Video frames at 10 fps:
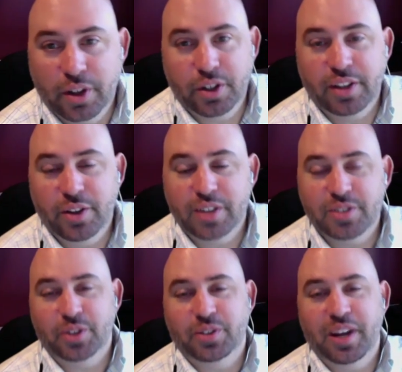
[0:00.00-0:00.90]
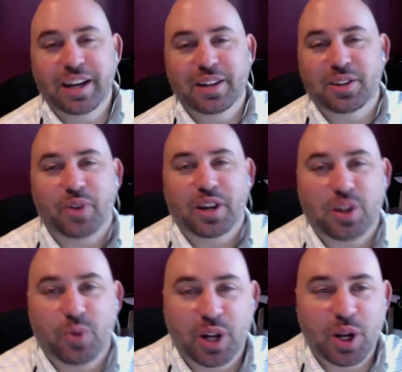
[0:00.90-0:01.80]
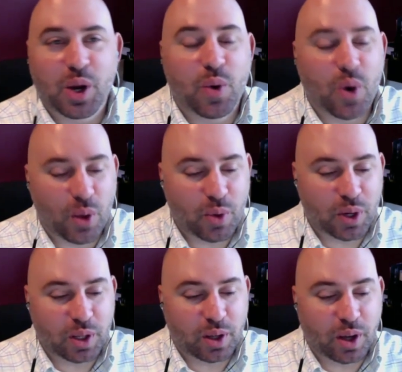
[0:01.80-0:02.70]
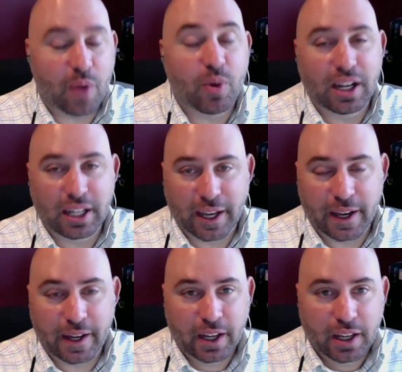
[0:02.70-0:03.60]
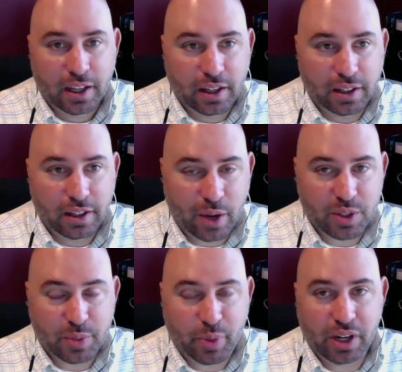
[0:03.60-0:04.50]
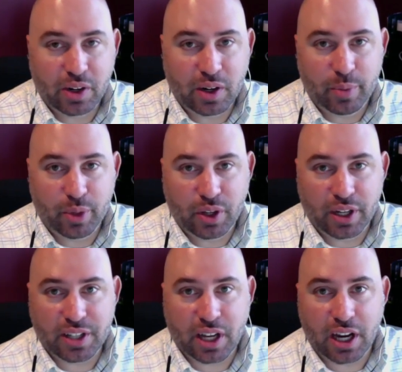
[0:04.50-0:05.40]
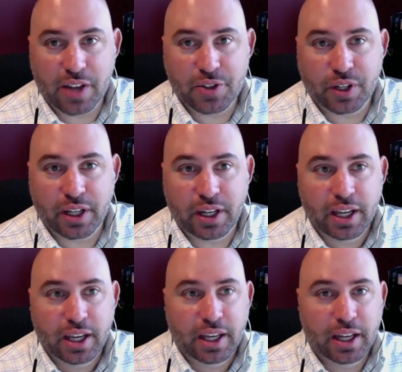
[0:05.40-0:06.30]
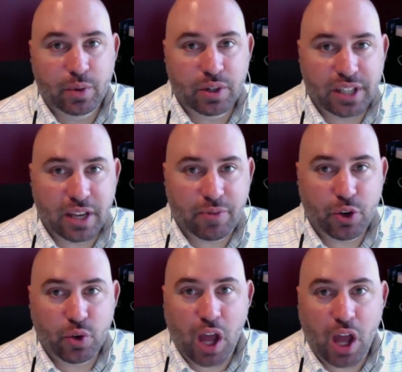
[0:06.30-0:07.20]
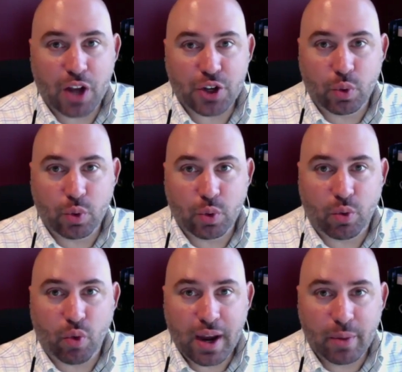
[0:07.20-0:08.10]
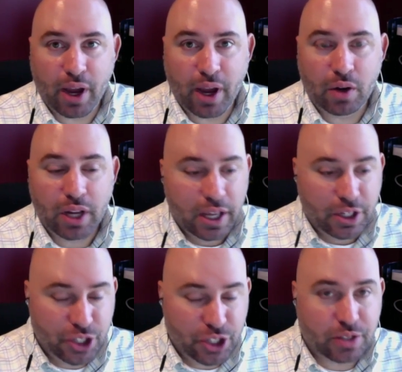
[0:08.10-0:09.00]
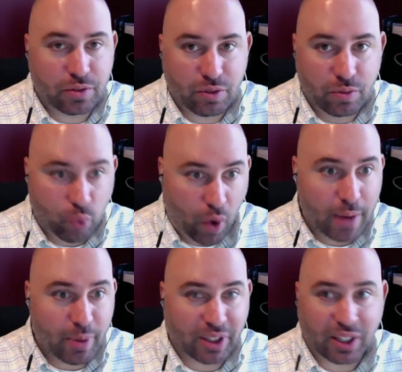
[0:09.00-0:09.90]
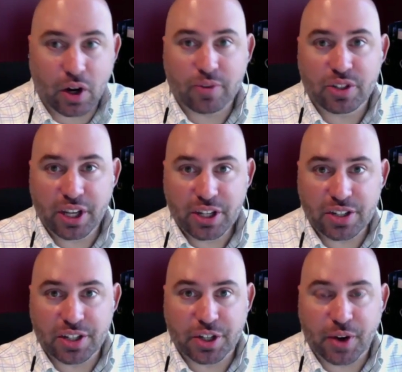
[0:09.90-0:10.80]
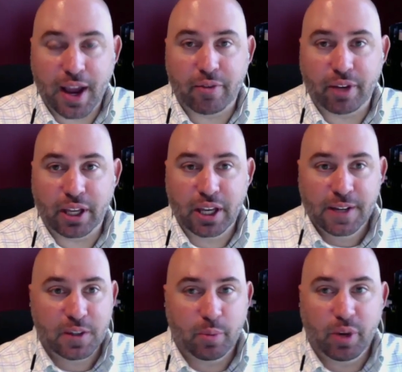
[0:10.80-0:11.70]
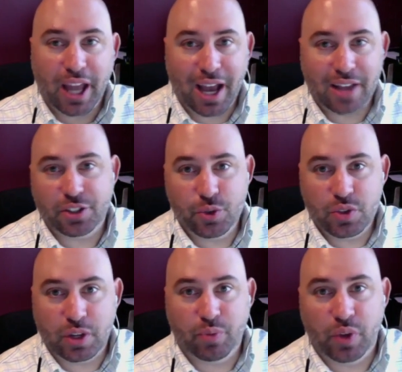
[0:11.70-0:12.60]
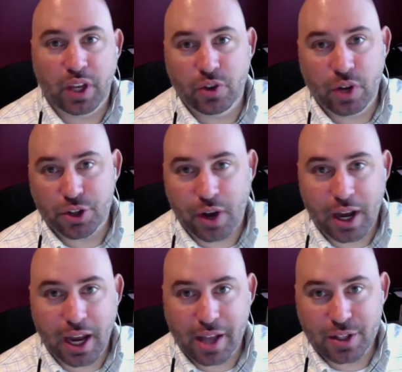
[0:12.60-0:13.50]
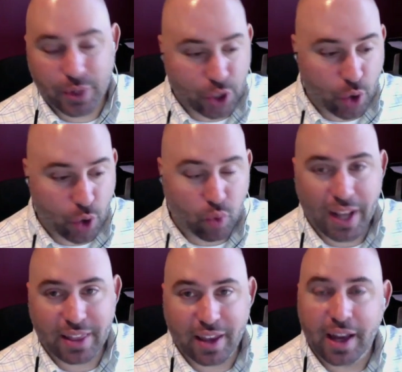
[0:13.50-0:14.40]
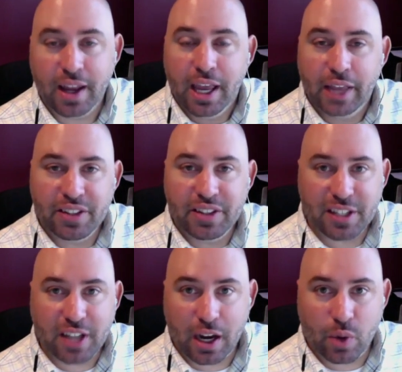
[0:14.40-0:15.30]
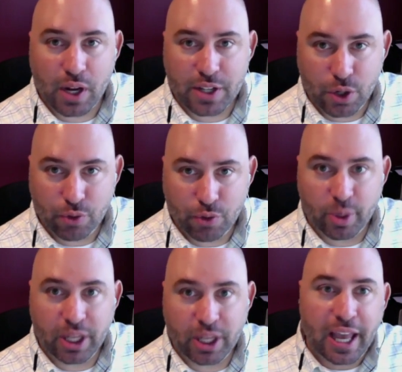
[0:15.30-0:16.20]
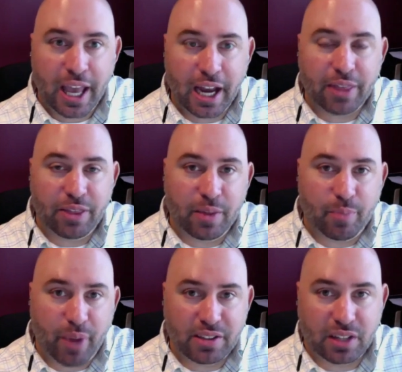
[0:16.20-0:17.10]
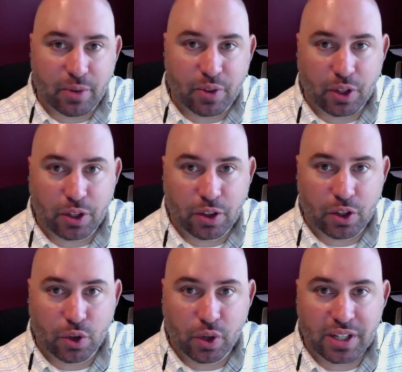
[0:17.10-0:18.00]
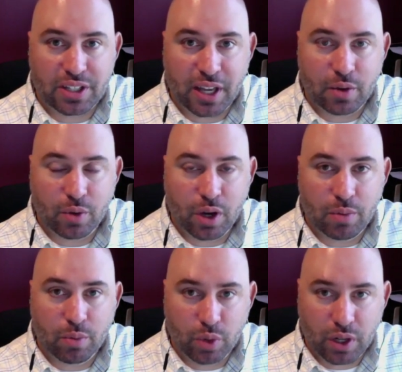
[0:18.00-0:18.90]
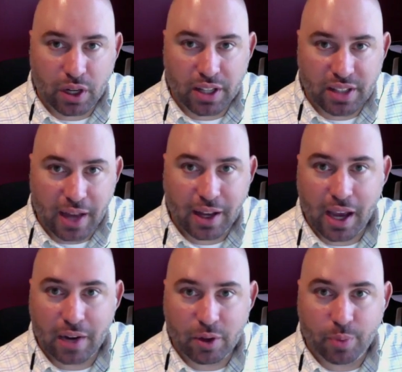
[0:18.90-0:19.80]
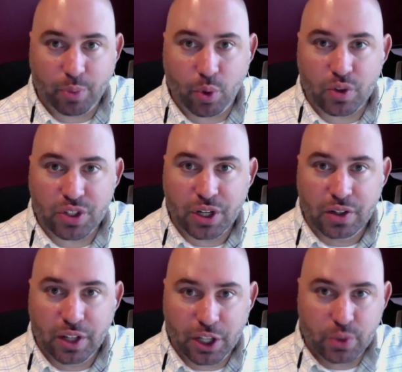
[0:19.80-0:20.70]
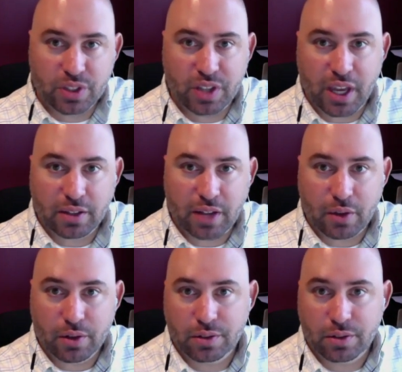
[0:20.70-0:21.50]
You guys, you're taking it the direction I wanted to go. All I wanted to, I wanted to get Tyler's opinion on it, but you guys kind of answered it. And it was, if you're not sure what to write about, just write about the conversations that you're having. Somebody asks you something and you're not sure how to answer it, go write that. At least that's kind of what I took from it. And I think based on everything that you guys said, uh, what, is that kind of an approach that you would take, Tyler?